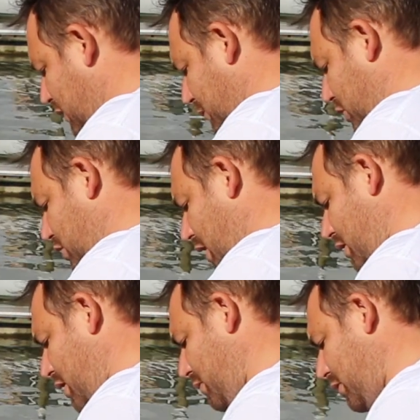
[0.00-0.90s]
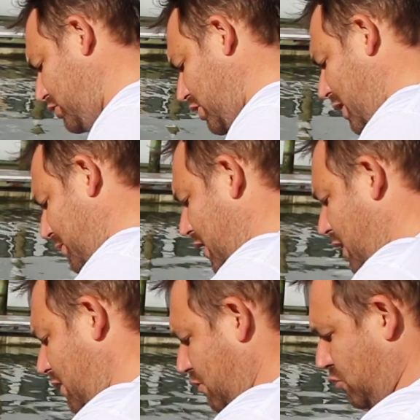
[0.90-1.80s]
Come straight up
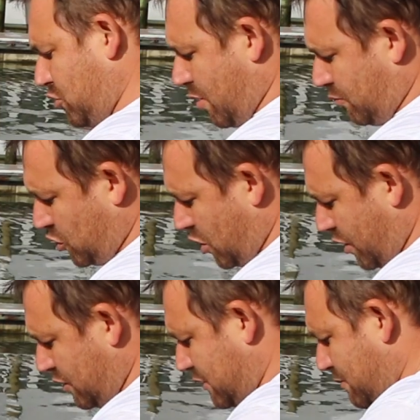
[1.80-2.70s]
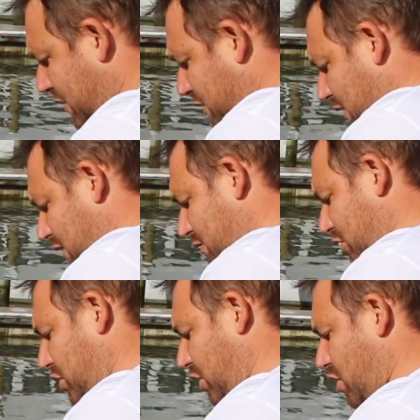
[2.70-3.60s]
there, and we'll try use as much as this.
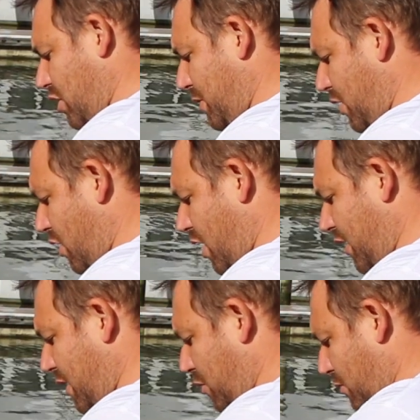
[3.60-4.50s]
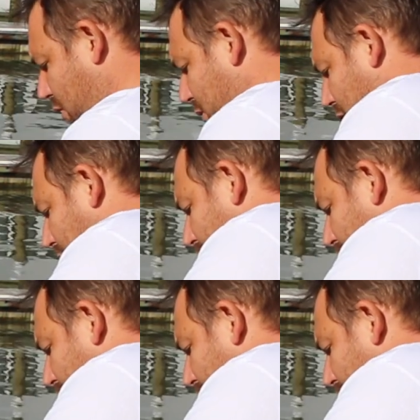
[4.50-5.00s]
I should have gone a bit higher there probably, but